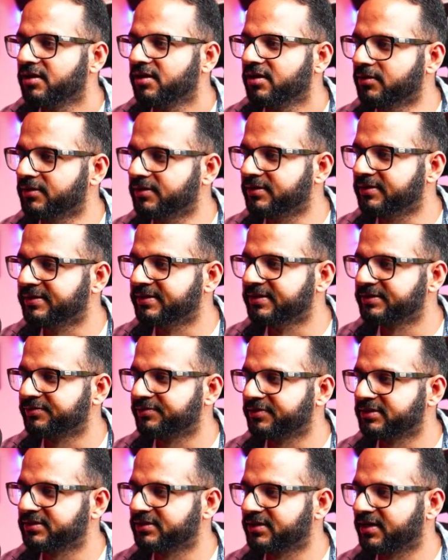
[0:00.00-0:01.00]
This
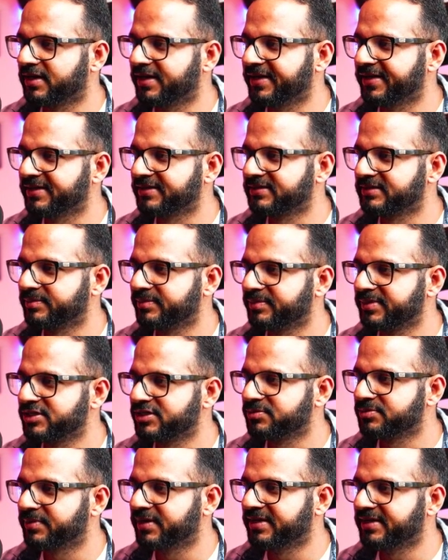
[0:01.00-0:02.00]
was our latest
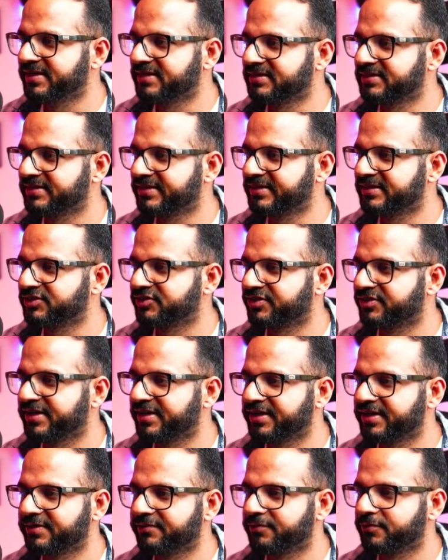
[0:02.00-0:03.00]
image, multi-stage,
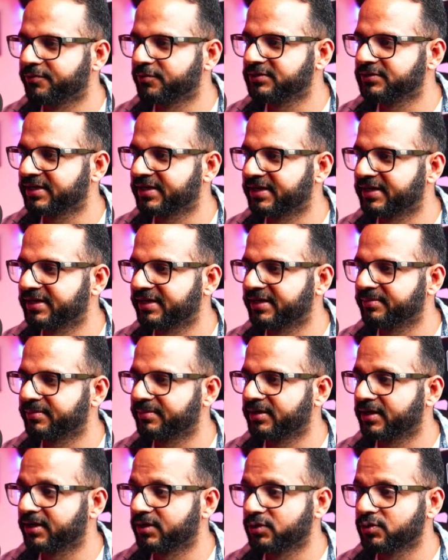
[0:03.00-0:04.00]
created 4 seconds
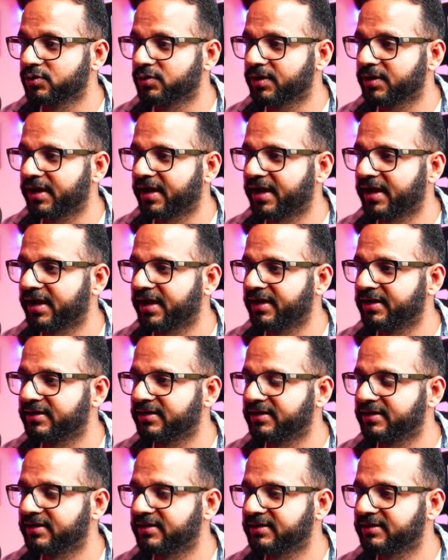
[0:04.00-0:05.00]
ago, and
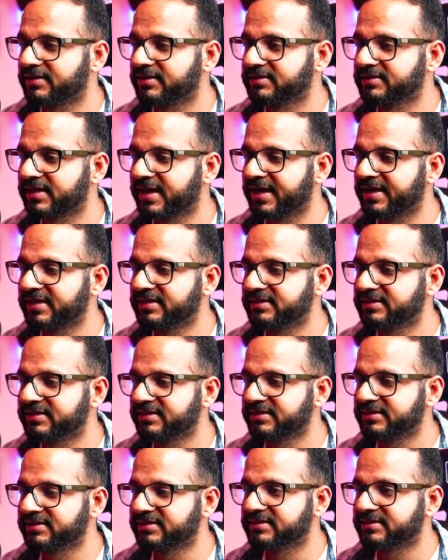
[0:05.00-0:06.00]
the size
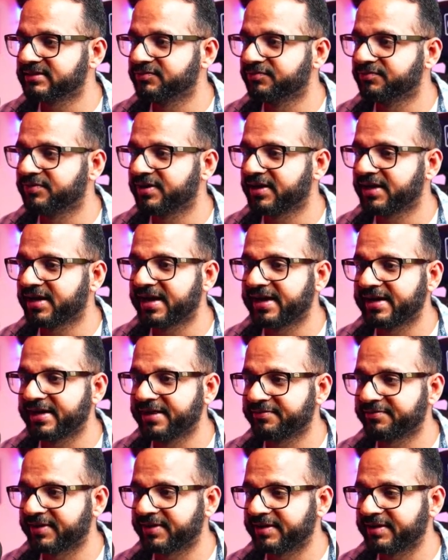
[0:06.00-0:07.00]
is
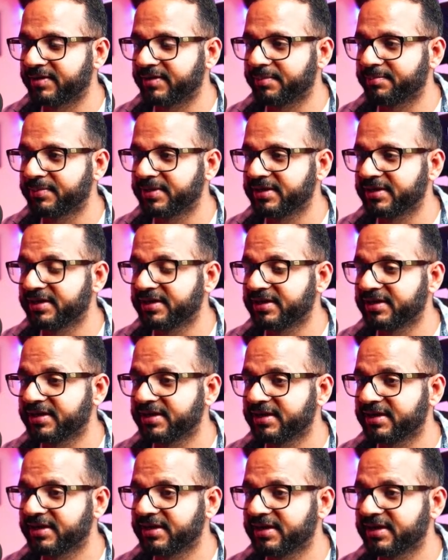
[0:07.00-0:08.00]
195 MB.
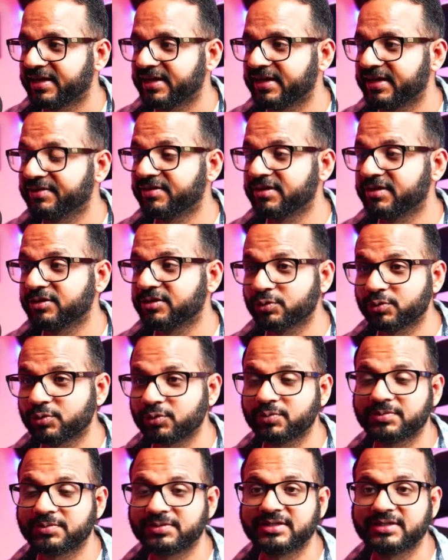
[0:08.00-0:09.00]
Even
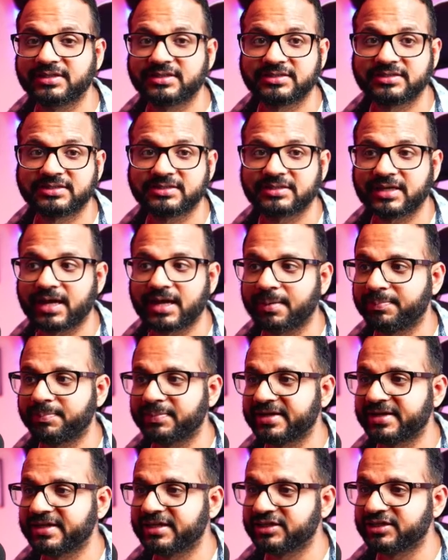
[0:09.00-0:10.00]
though this
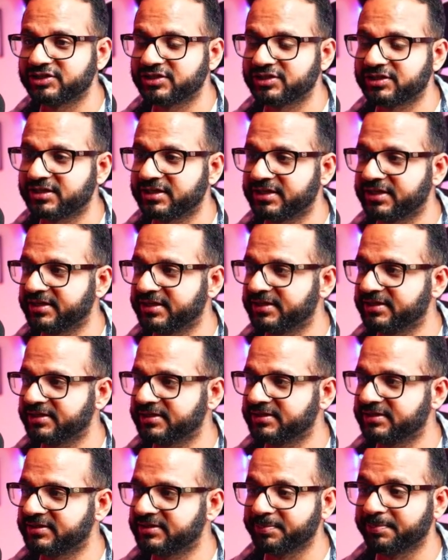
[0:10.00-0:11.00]
application
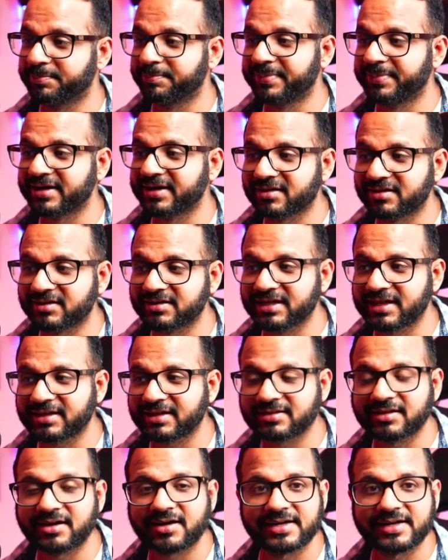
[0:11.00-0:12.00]
is bigger
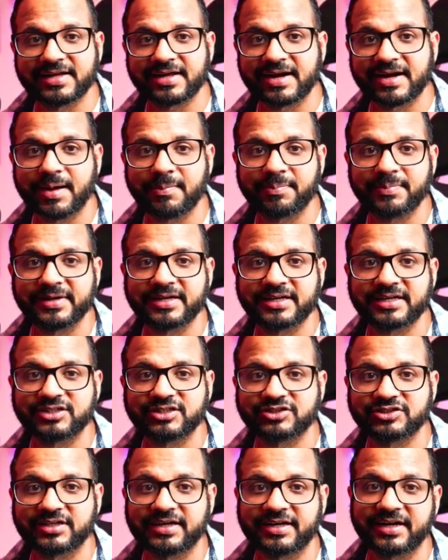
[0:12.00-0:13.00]
than the earlier
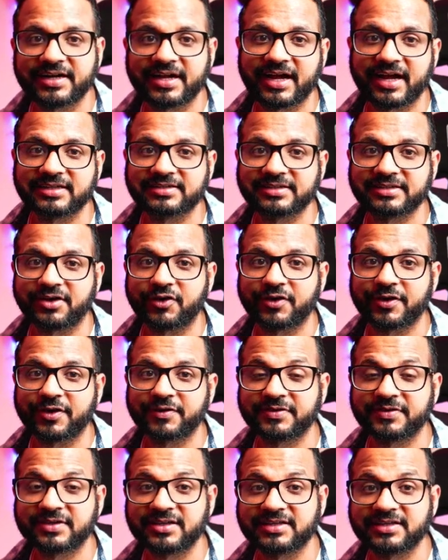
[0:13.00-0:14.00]
application, it has a lot
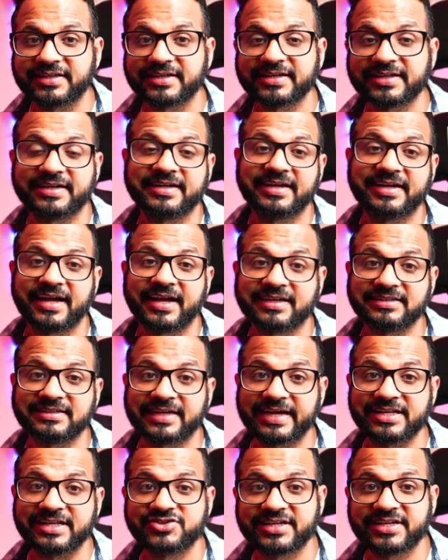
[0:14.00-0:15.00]
of other things. It has
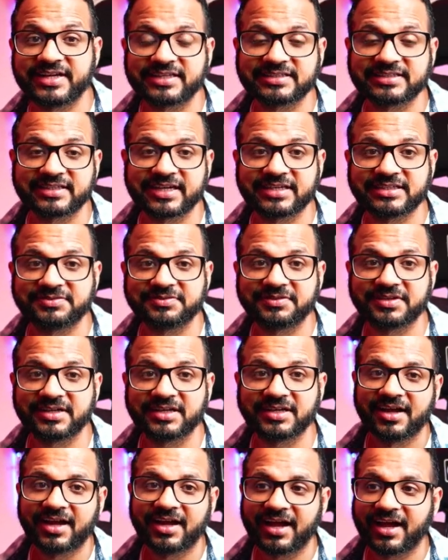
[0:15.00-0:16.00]
Nginx as
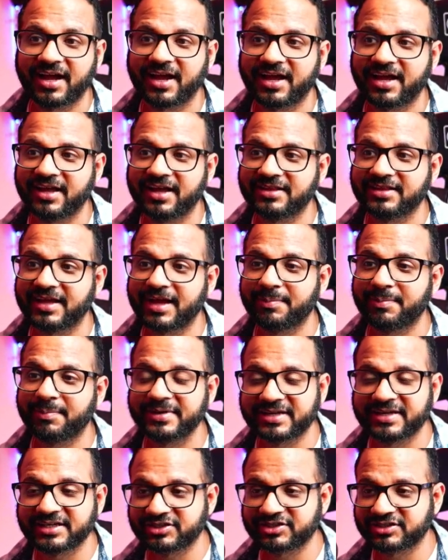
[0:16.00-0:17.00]
well, and the
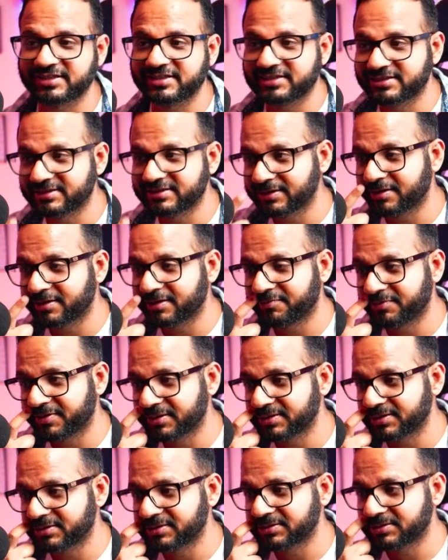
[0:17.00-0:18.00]
application itself
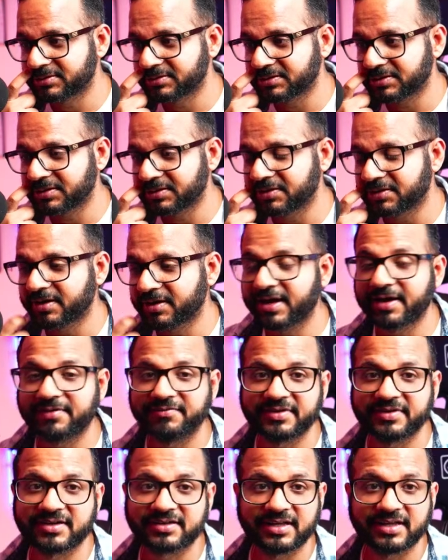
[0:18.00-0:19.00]
is
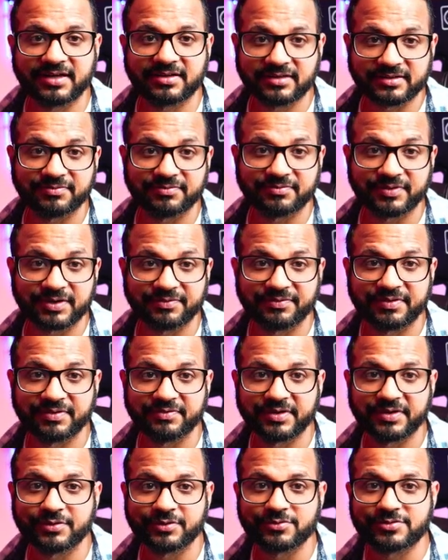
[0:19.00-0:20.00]
heavier than what we
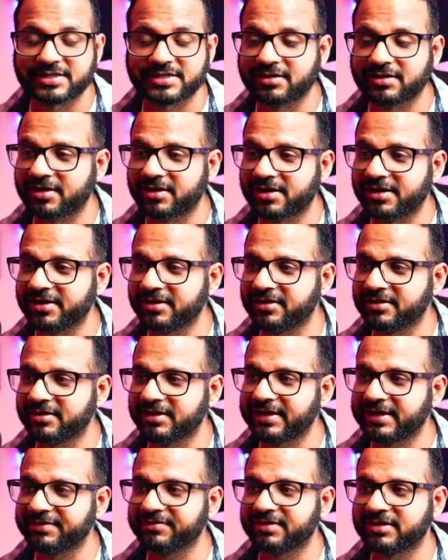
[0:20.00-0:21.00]
were using earlier,
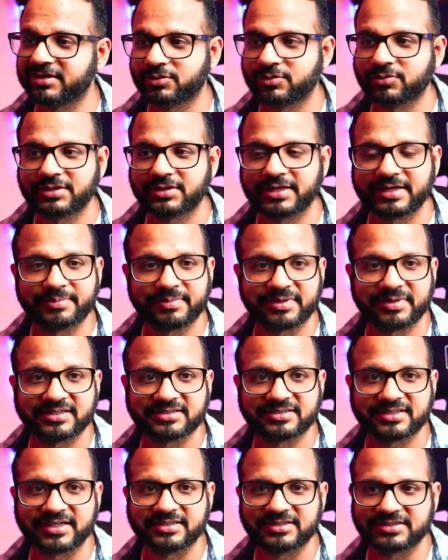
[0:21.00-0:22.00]
even though the image
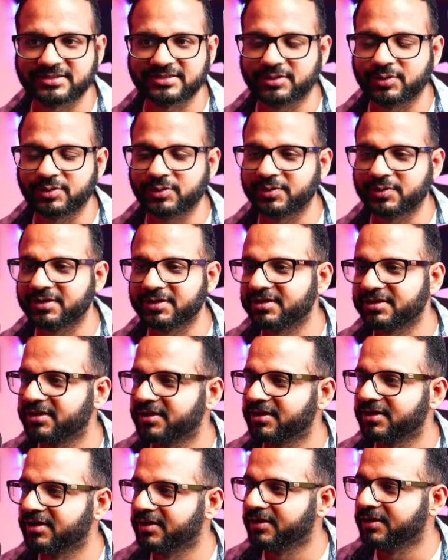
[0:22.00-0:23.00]
size is lower.
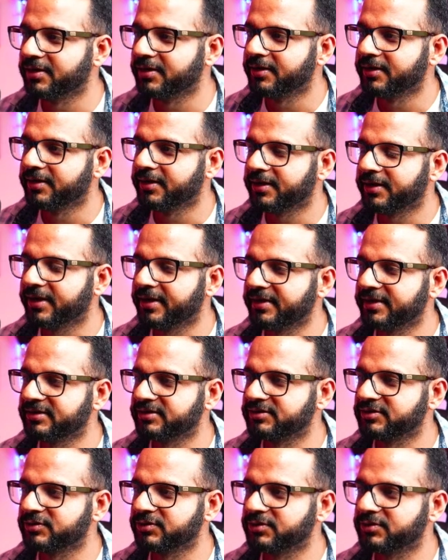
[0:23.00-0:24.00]
Right,
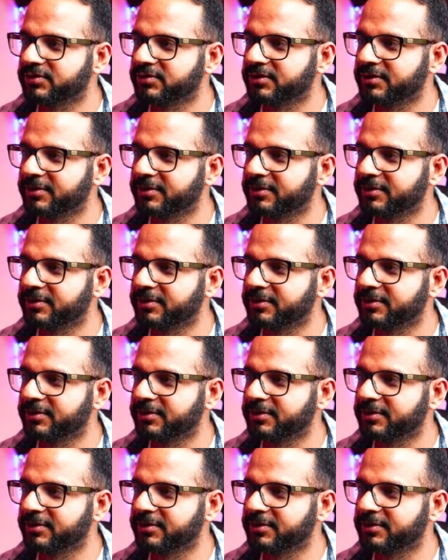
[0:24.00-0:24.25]
so